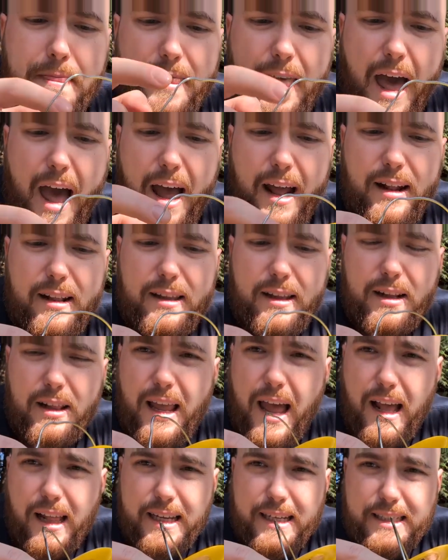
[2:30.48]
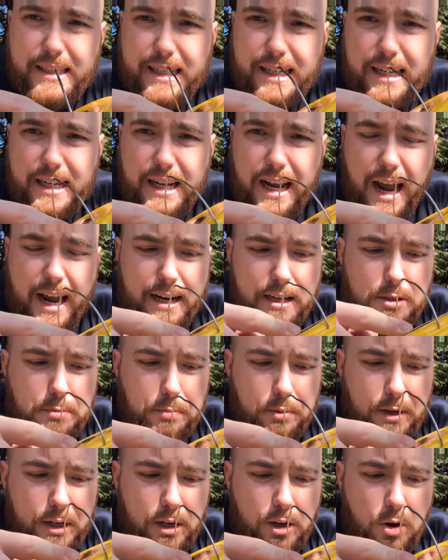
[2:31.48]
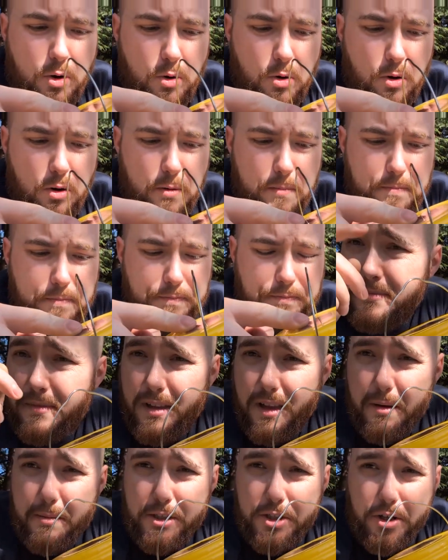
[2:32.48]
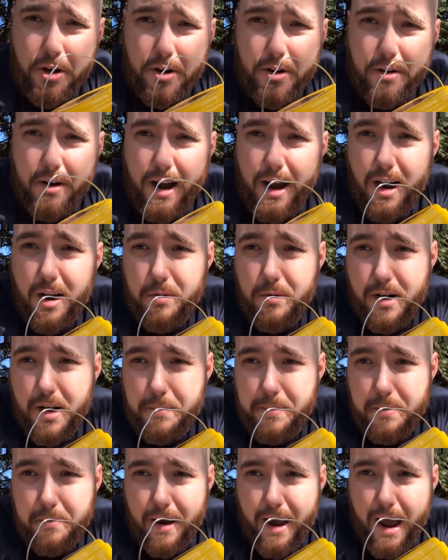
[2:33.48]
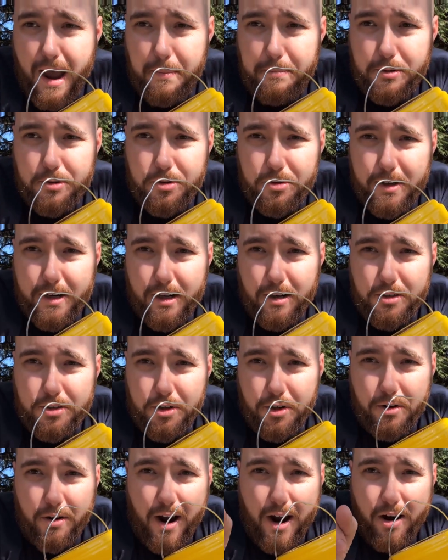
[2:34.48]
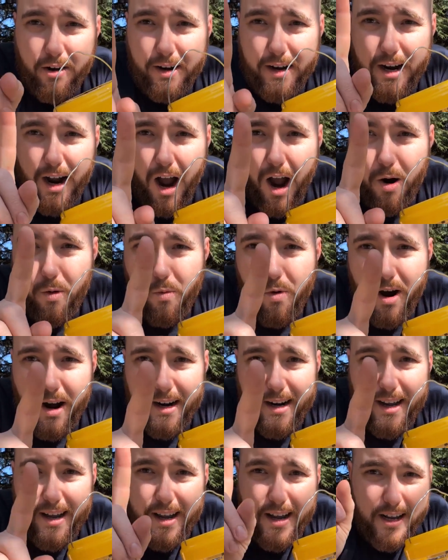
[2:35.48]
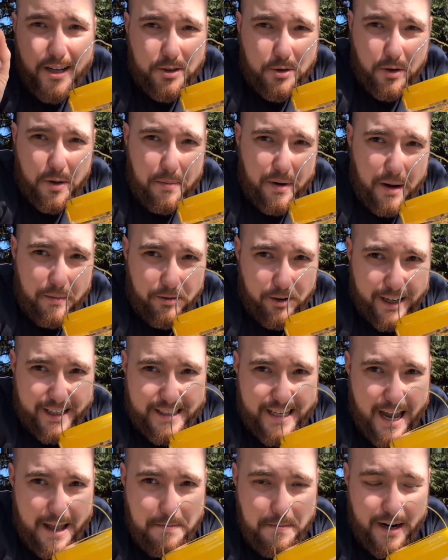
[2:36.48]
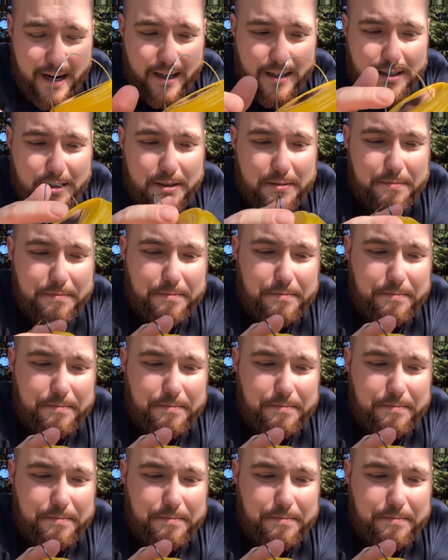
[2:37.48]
that little LED at night is pretty cool. Let me show you. I hung one up in my apple tree, and I'll show you. I already caught one. It's only been up for like 10 minutes.